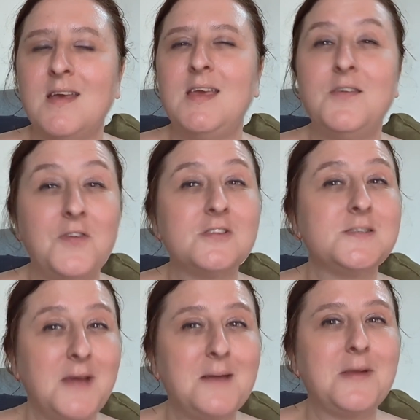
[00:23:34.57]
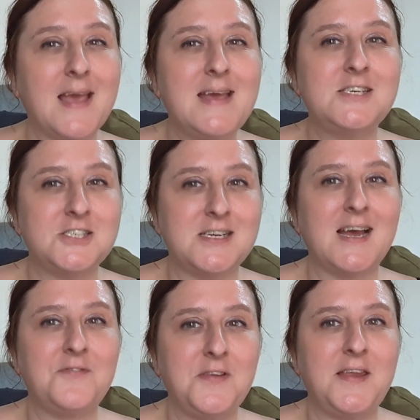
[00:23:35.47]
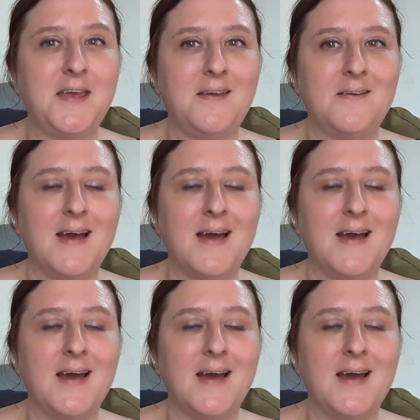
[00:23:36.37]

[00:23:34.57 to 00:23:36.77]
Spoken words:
you've lost my application, haven't you?